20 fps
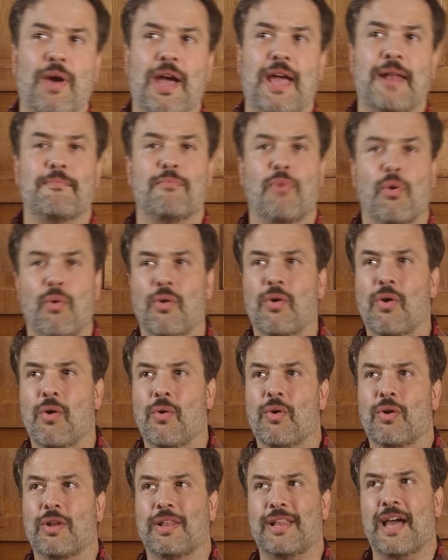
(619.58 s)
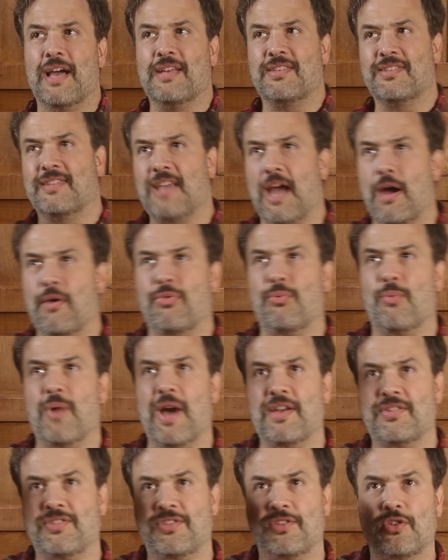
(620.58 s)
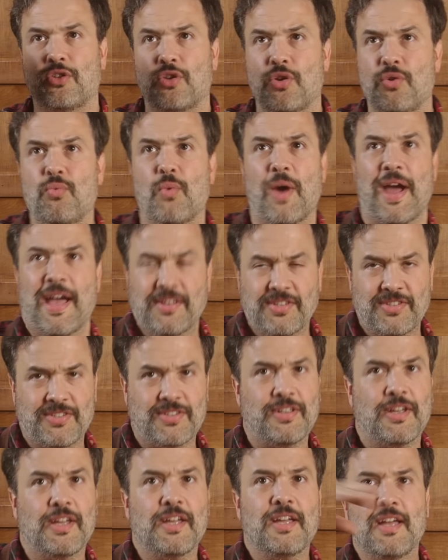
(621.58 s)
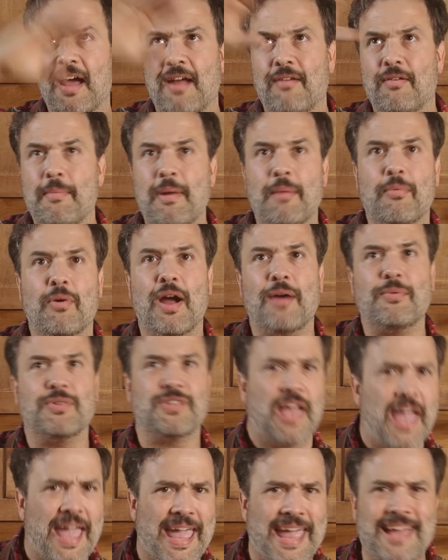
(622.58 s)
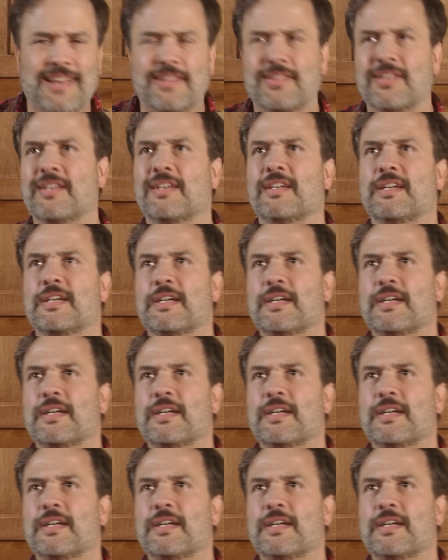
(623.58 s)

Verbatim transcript: went more or less southwest to west. And remember, I was eight,